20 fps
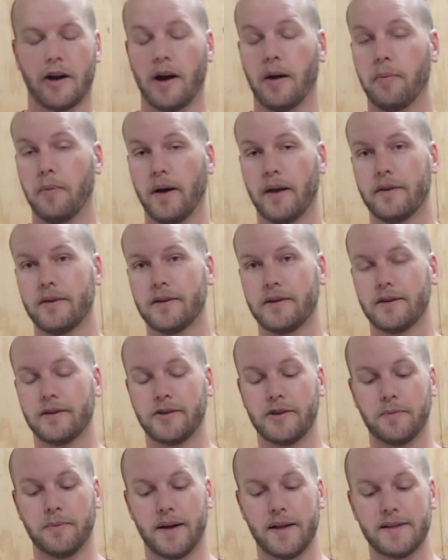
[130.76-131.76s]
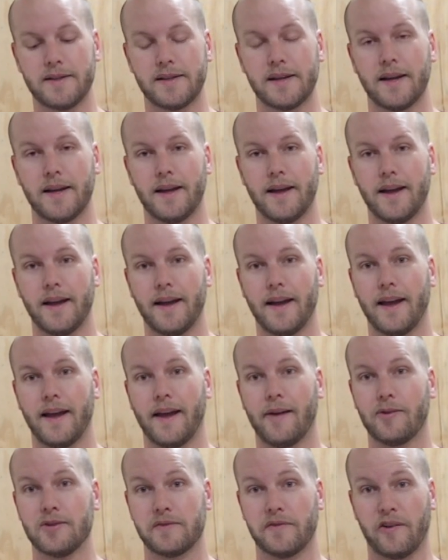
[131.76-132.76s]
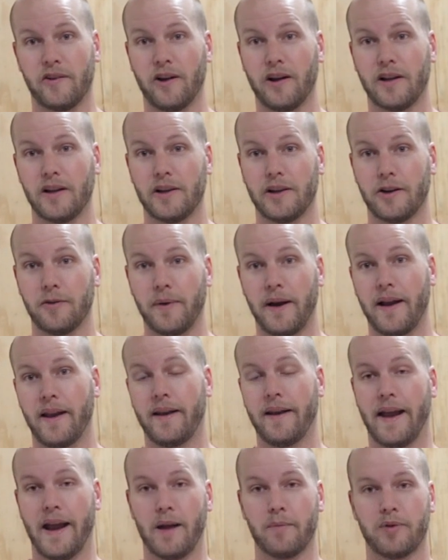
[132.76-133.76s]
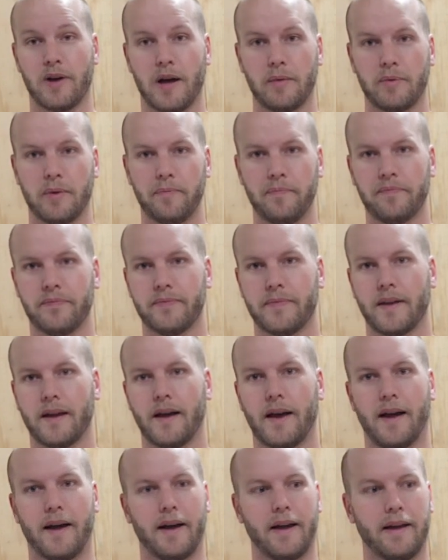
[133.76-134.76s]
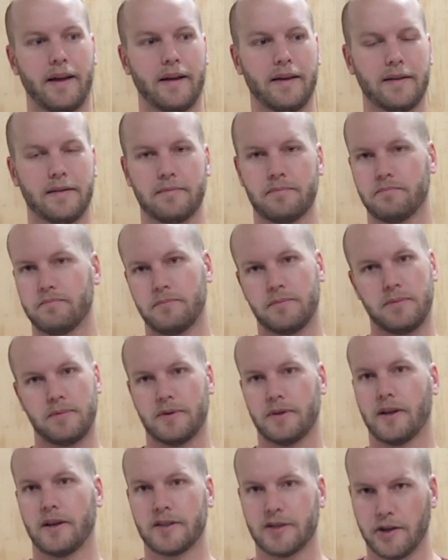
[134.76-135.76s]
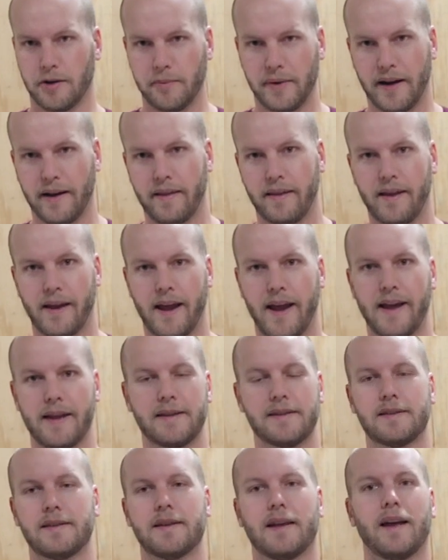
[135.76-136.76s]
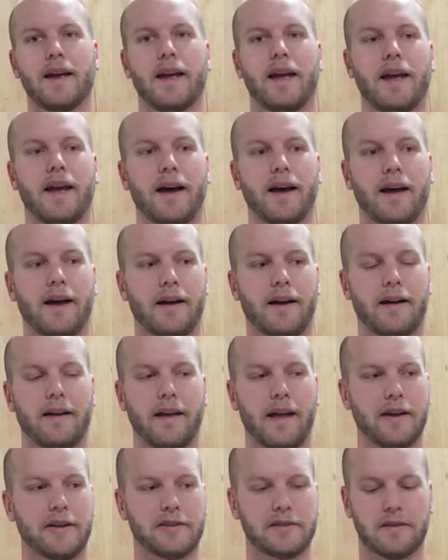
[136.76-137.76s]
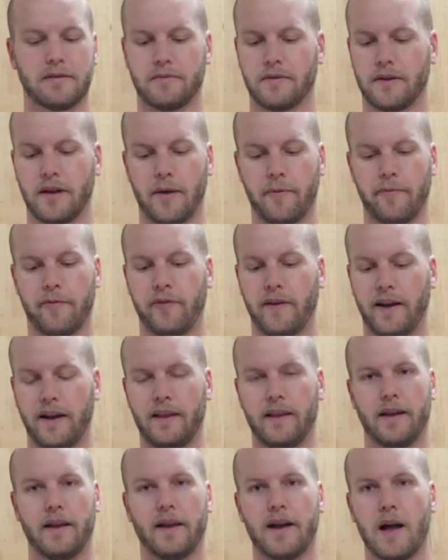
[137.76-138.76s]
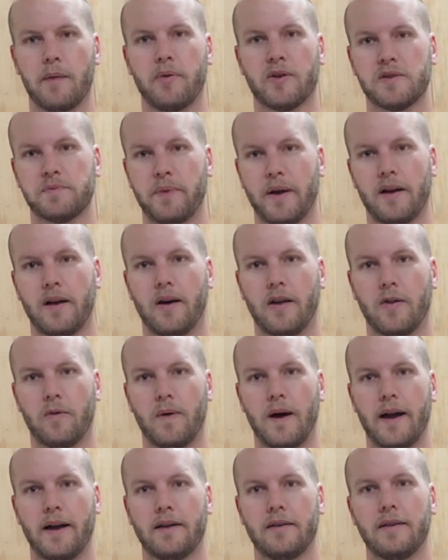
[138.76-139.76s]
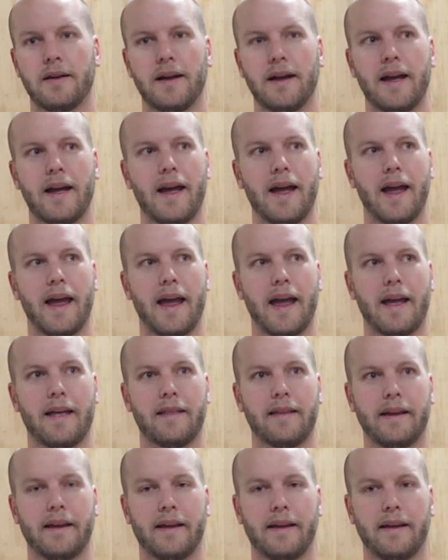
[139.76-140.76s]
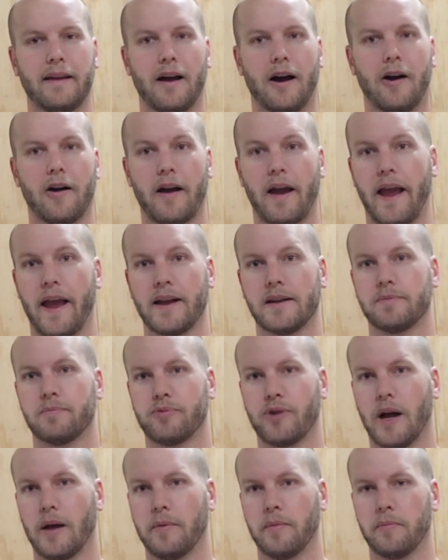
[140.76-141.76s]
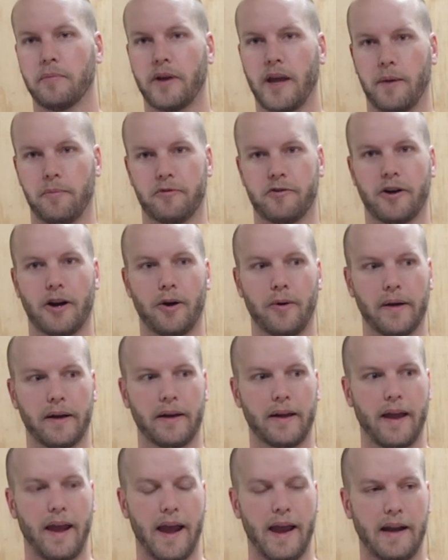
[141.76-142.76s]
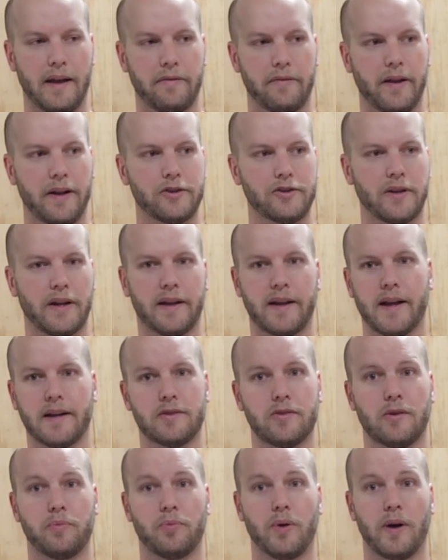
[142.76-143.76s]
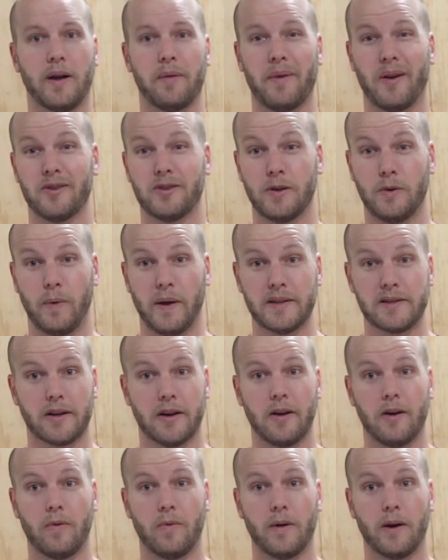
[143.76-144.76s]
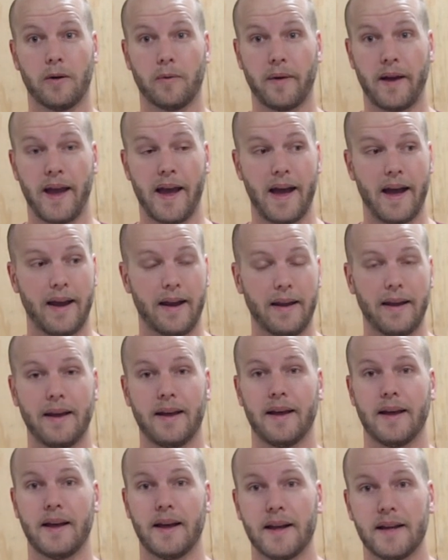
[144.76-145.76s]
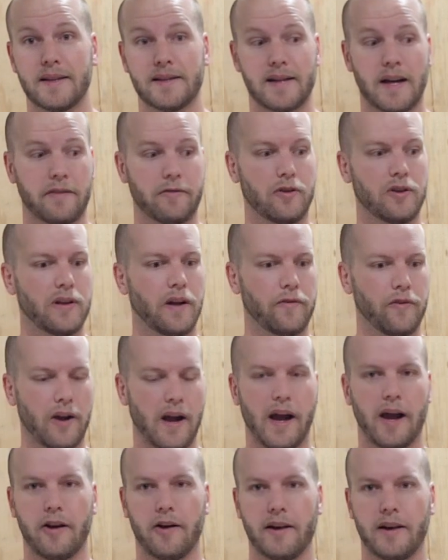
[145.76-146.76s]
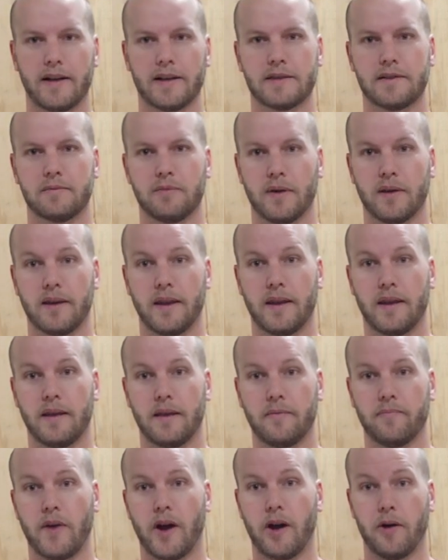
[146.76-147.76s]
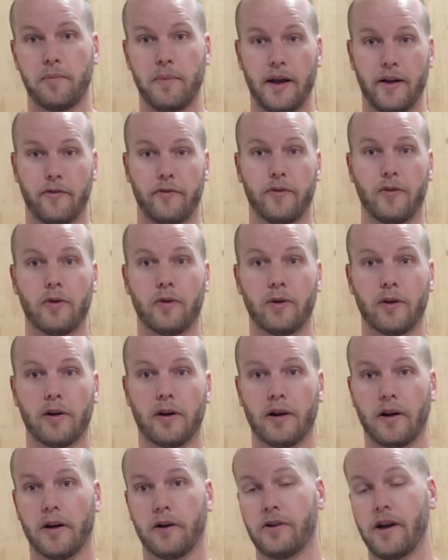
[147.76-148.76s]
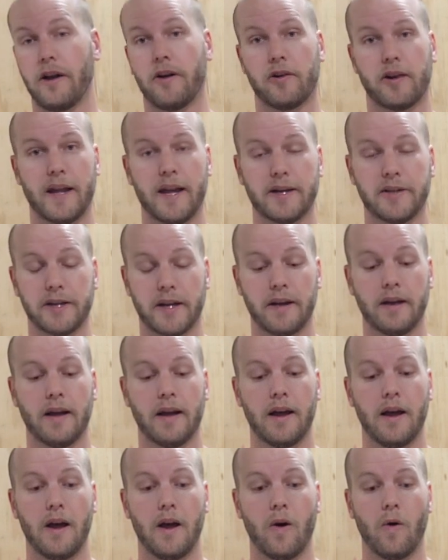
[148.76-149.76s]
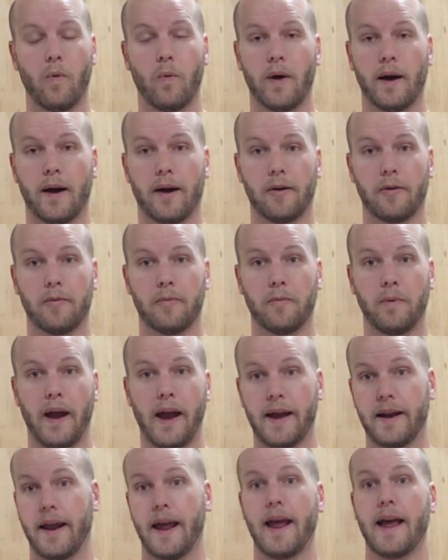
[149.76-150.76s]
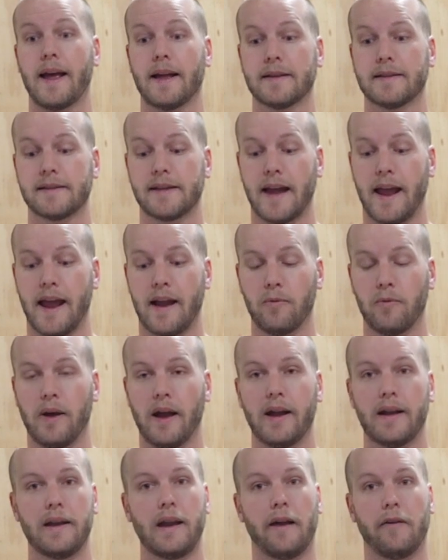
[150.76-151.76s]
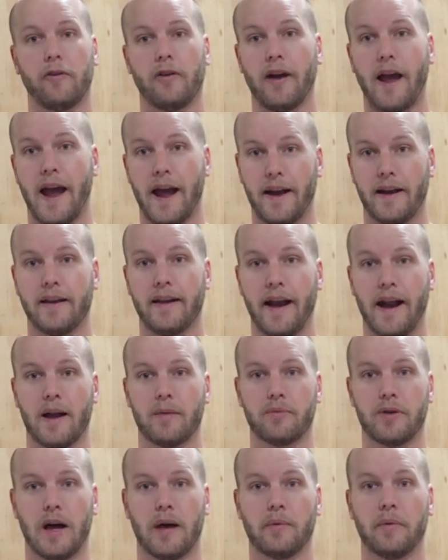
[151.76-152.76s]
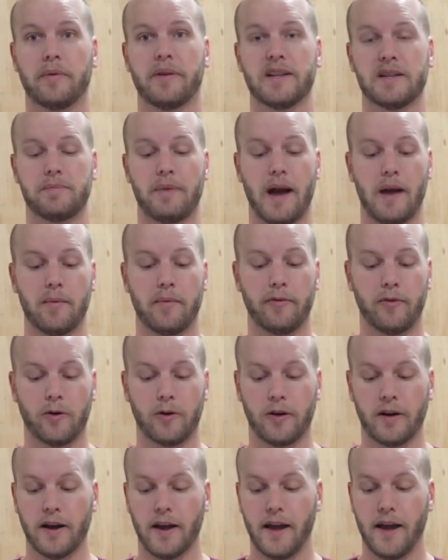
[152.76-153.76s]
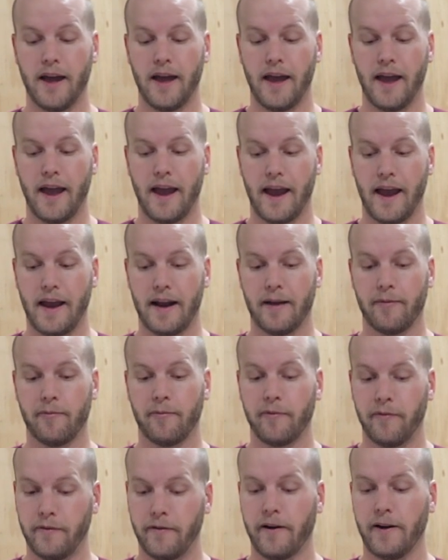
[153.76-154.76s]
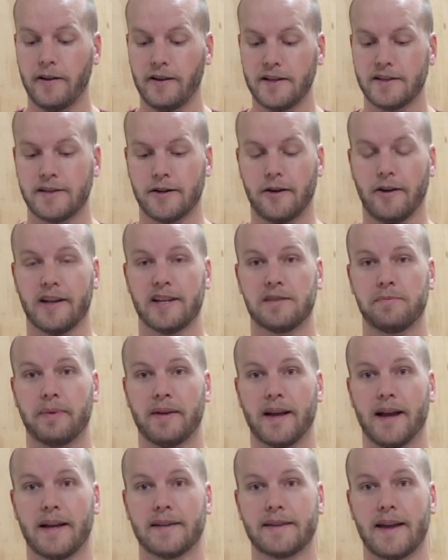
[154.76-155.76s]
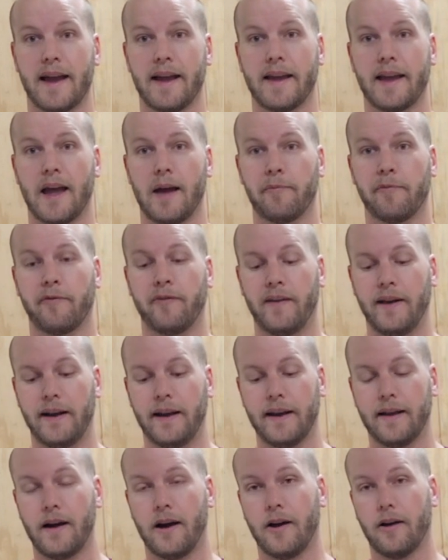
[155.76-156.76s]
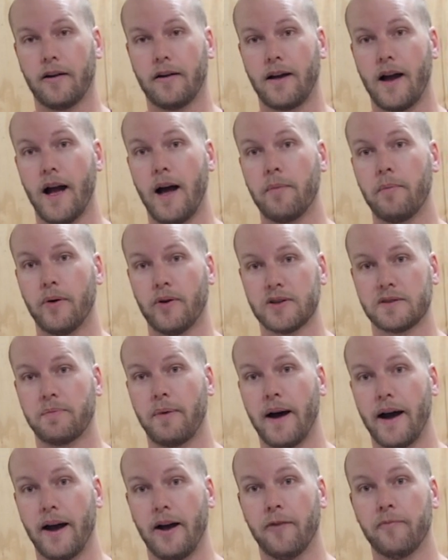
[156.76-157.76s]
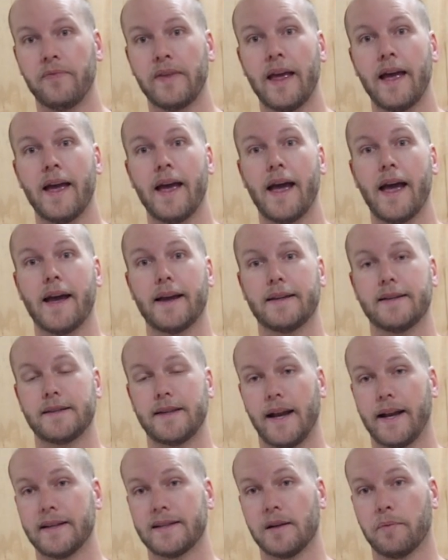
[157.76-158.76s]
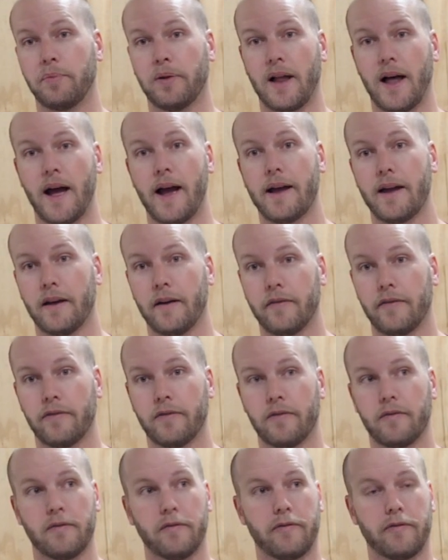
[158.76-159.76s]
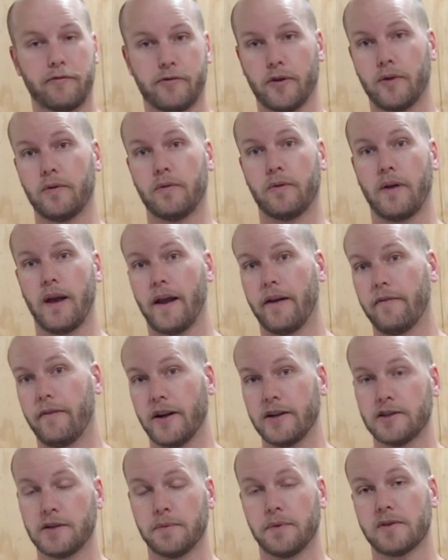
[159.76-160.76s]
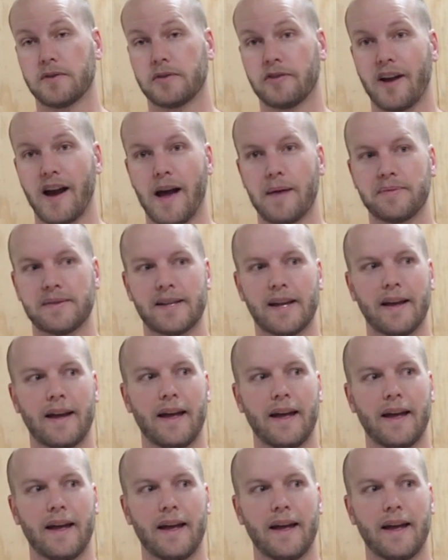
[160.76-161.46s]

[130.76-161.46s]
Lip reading: month to 2 months, it was very clear we had an ant problem. I exterminated the ants and just kept feeding the compost bin all the while, and our ant problem kept growing. And eventually it got to a point about 2 weeks ago where we had several different areas within our main floor around our kitchen where we had ants, and we had never had an ant problem this bad before. And I'm fairly certain it's because I kept feeding our compost pile a steady supply of fruit and vegetable scraps